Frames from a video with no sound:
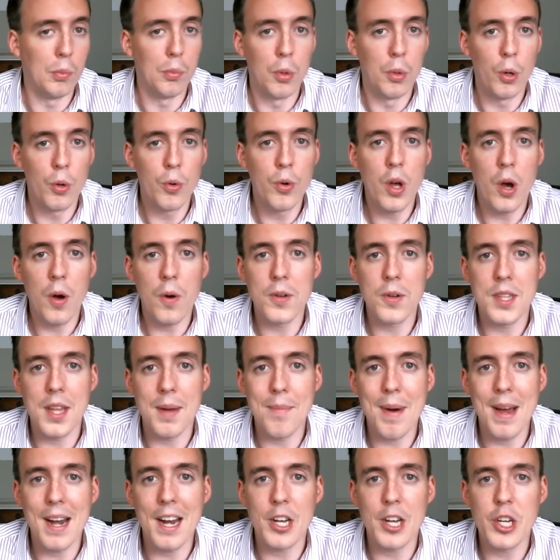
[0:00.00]
who knows? That
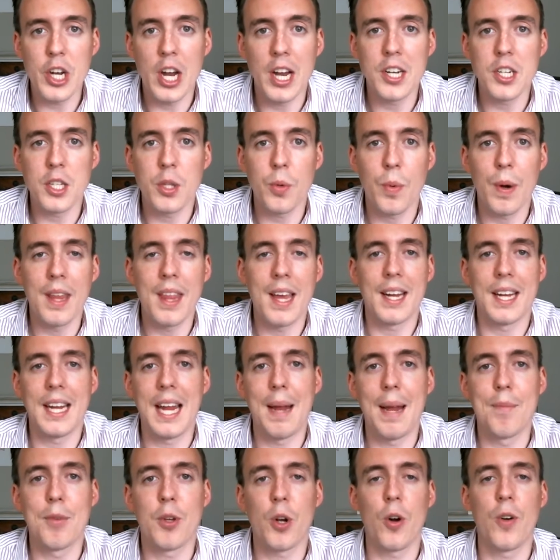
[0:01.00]
might have changed the way that
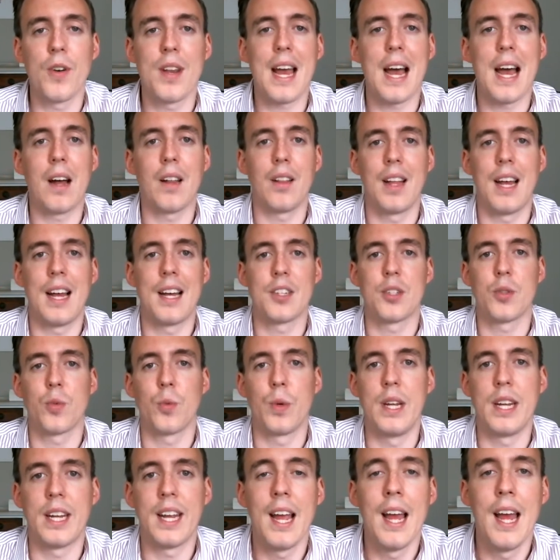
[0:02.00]
game turned out last
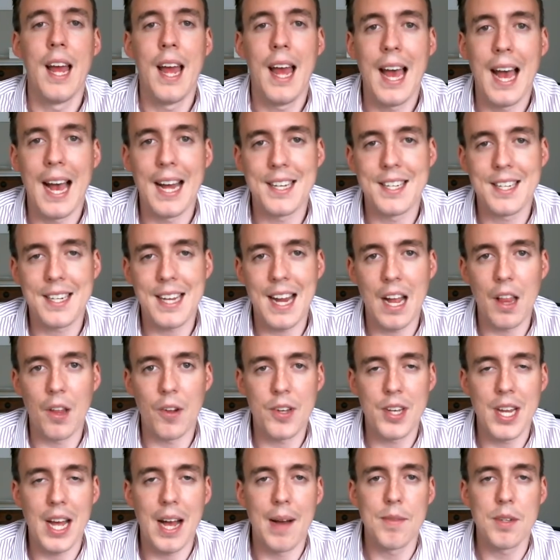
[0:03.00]
week had Skylar
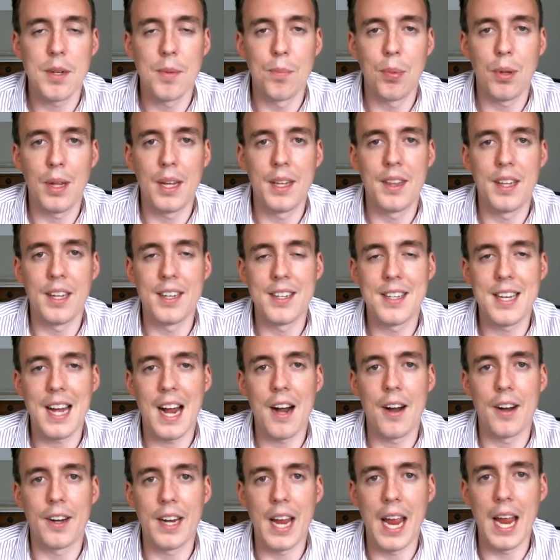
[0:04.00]
Thompson played the
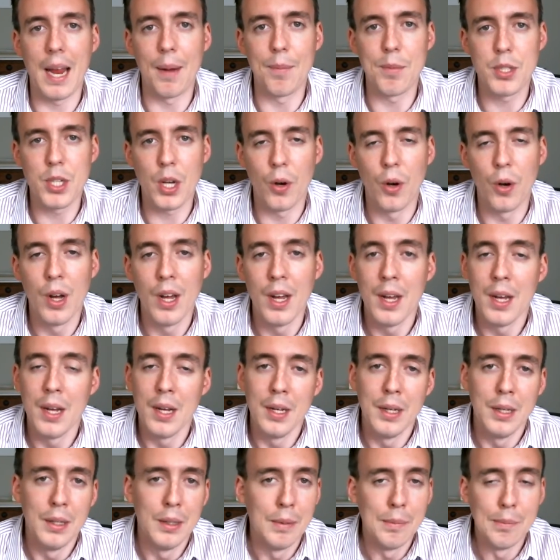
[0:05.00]
entire game. So
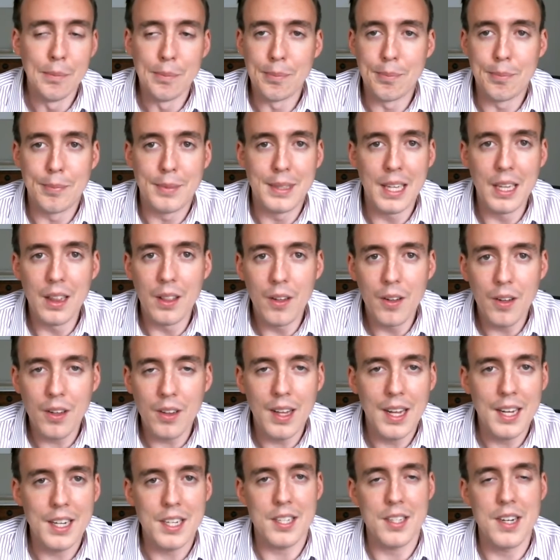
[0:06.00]
didn't look
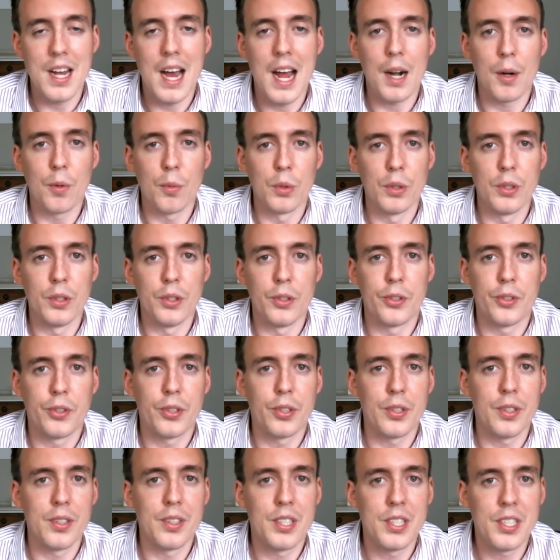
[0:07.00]
like Snyder
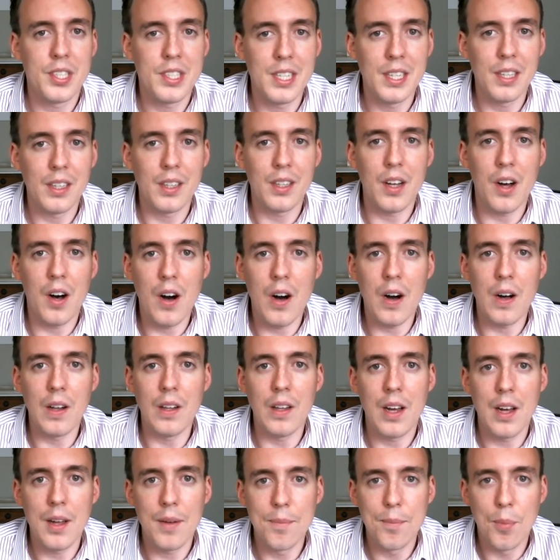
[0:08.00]
was still all
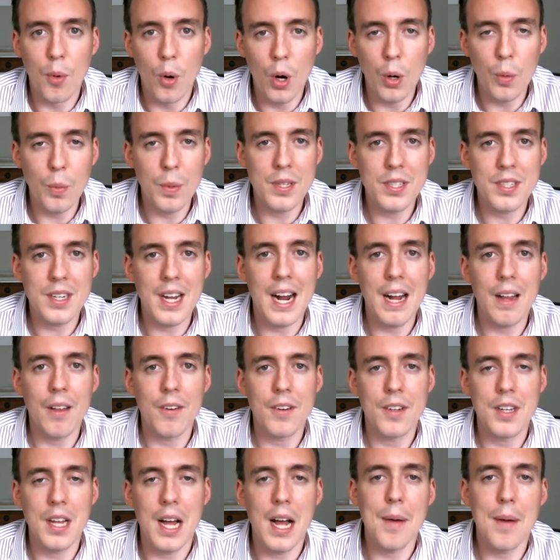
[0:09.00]
on board with
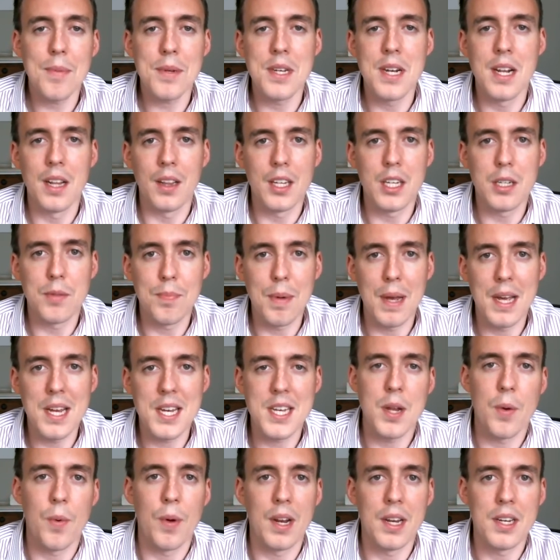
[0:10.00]
Skylar Thompson, at least
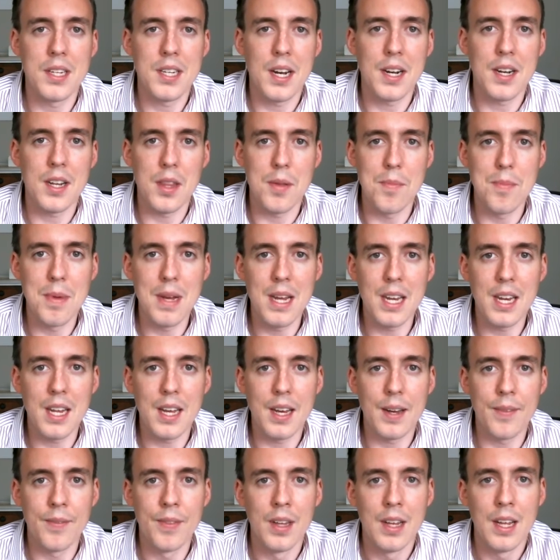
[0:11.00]
based on what he said to the
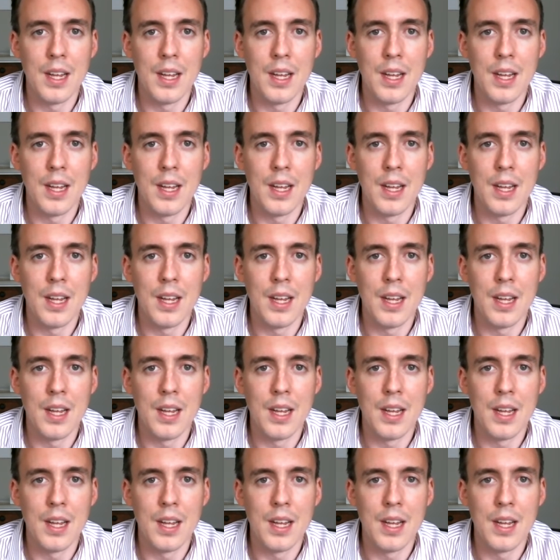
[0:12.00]
media